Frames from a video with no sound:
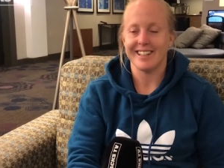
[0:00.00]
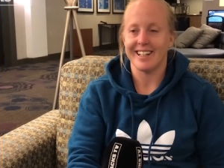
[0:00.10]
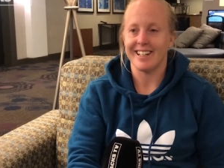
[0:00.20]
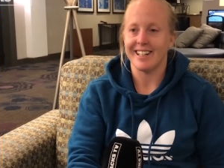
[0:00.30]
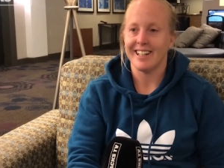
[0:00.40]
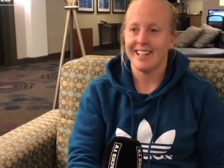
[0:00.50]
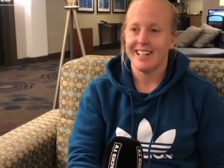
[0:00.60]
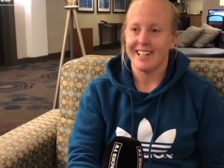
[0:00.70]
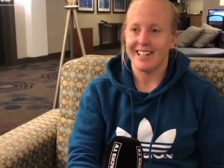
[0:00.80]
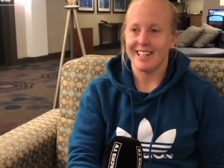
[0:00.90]
Uh,
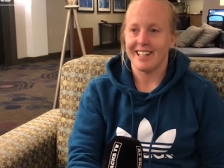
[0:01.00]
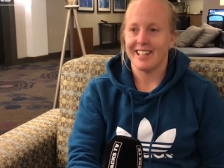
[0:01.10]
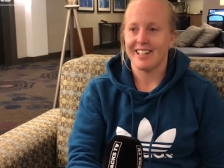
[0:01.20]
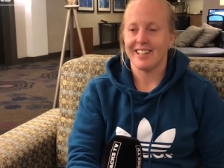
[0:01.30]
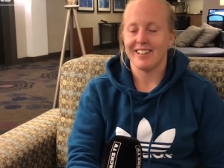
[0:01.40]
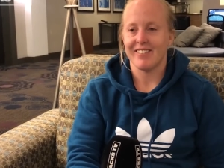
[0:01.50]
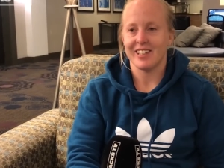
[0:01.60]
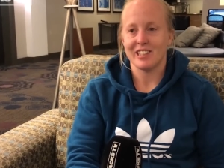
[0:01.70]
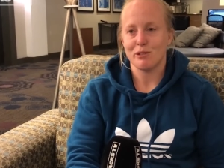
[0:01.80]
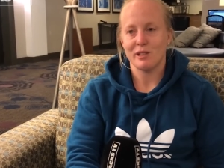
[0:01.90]
and then
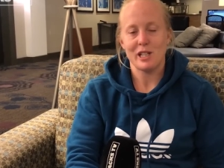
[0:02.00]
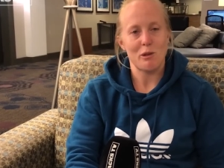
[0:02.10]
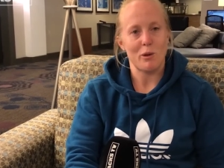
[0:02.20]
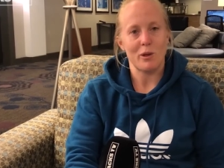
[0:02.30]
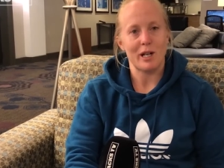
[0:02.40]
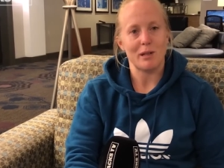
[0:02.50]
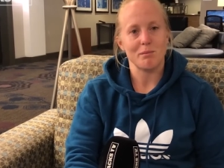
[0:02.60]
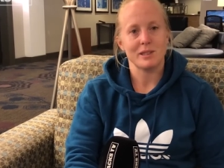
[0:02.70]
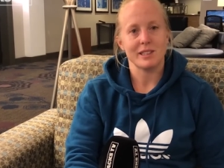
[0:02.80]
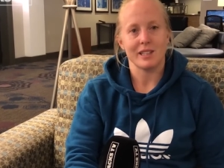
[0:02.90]
like just winning the World Cups,